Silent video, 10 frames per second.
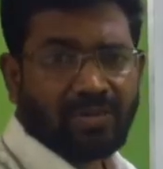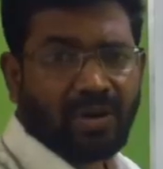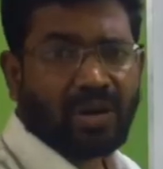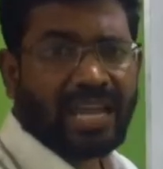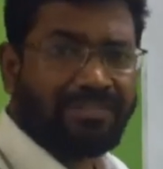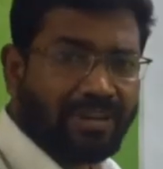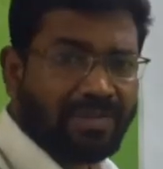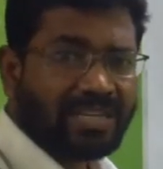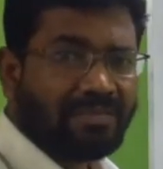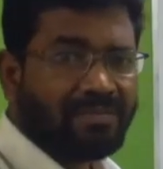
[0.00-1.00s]
or
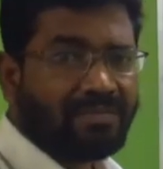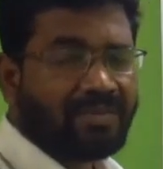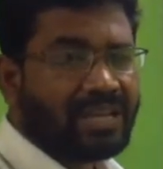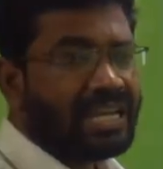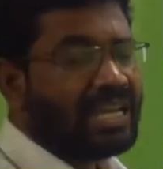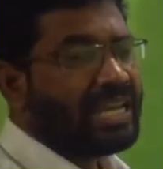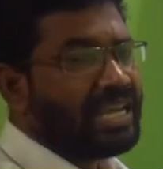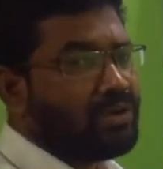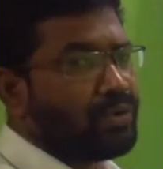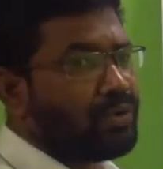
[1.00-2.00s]
affirmative,
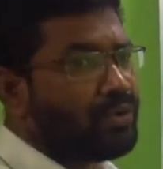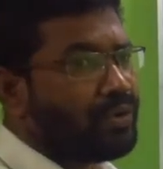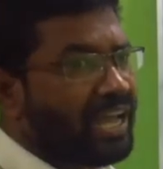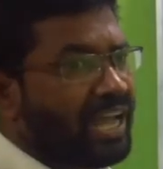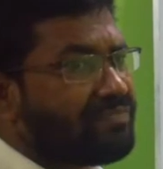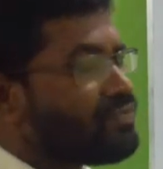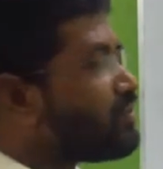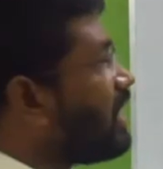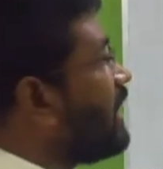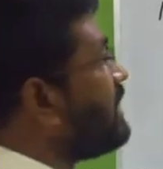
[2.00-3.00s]
you have to
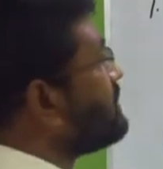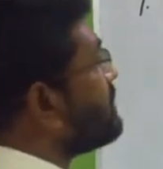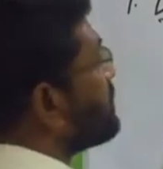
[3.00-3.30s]
write